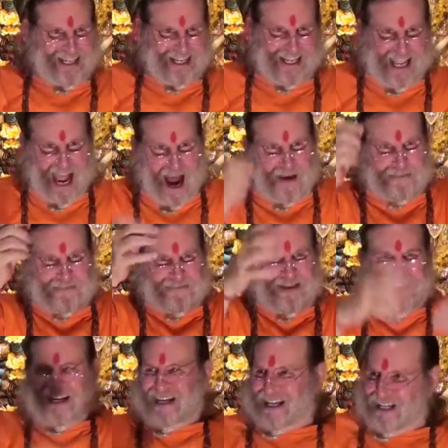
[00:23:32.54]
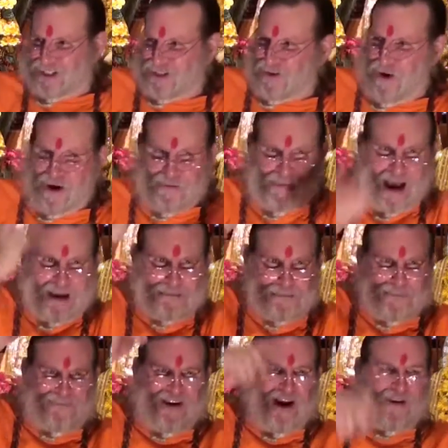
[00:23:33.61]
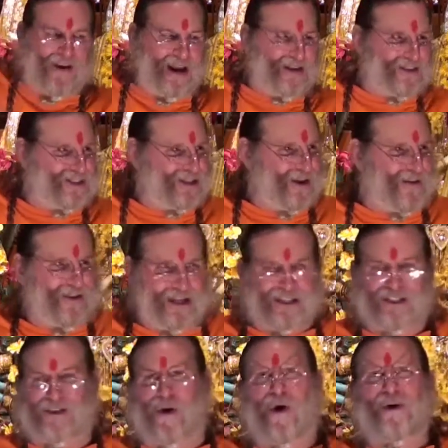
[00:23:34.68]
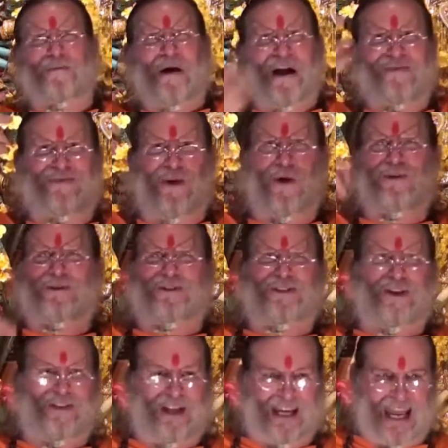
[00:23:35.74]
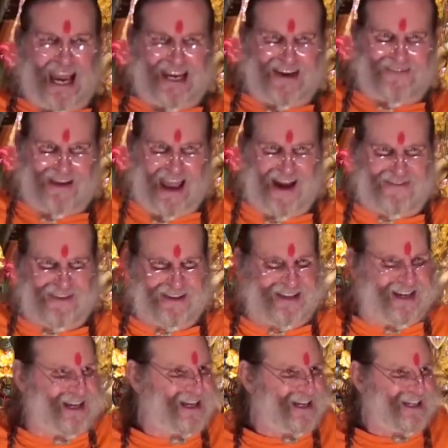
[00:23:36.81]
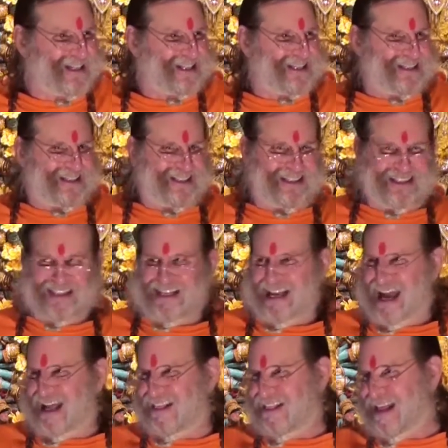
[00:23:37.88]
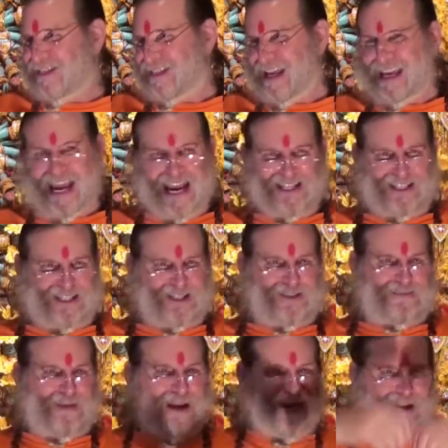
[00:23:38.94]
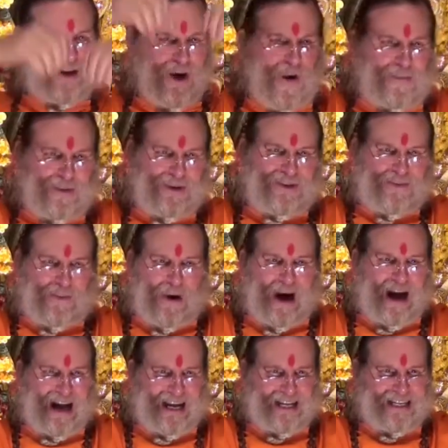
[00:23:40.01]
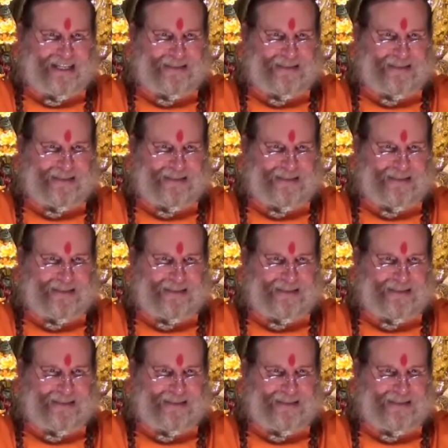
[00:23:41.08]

Yum, escort my parents, escort my folks to the gate of heaven, and let the gates be opened wide.